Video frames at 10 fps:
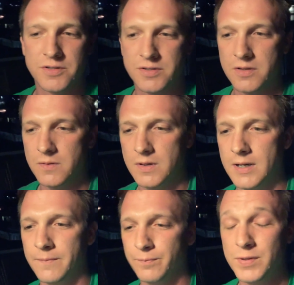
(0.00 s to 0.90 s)

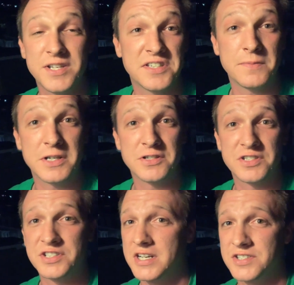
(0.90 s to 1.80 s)
so please send me your
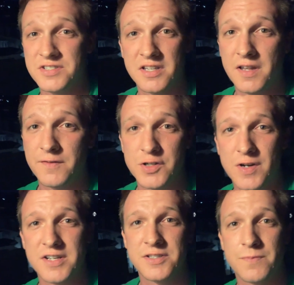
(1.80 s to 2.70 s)
suggestions. I'd love to
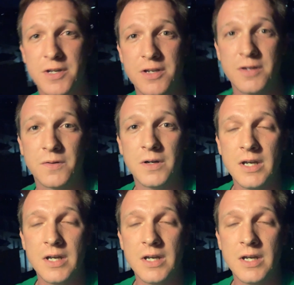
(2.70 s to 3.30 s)
try something new.